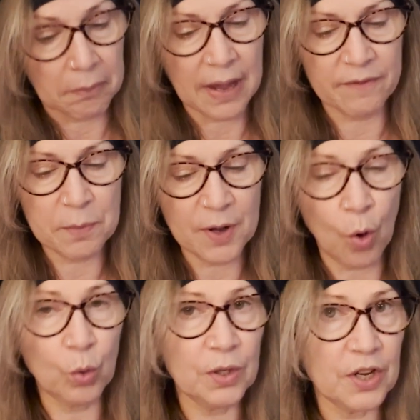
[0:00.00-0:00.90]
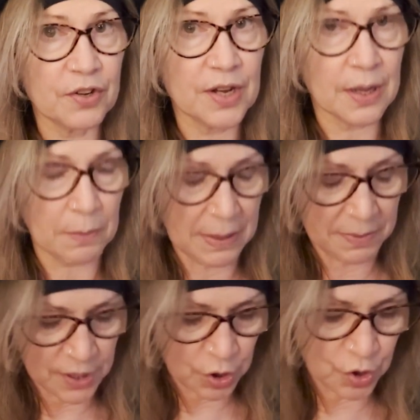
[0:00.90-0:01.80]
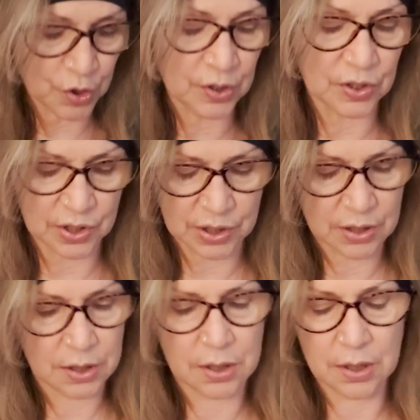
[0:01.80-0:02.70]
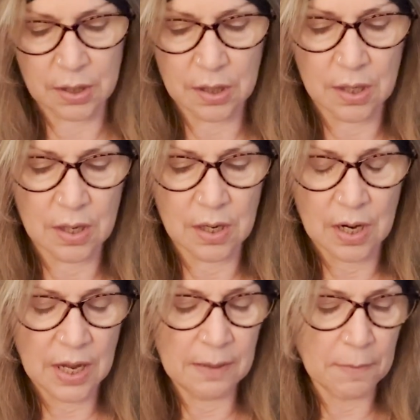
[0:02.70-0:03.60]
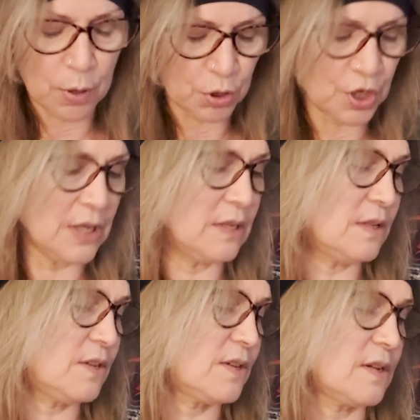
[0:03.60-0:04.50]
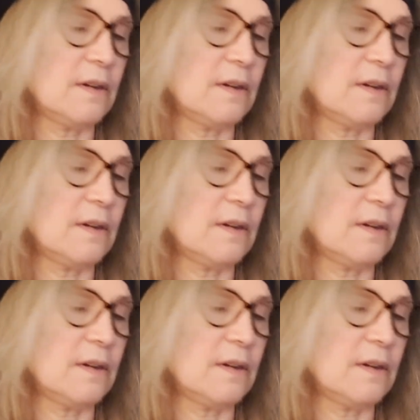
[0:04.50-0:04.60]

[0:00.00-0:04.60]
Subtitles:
Have you been holding your tongue maybe and you shouldn't? Emotions.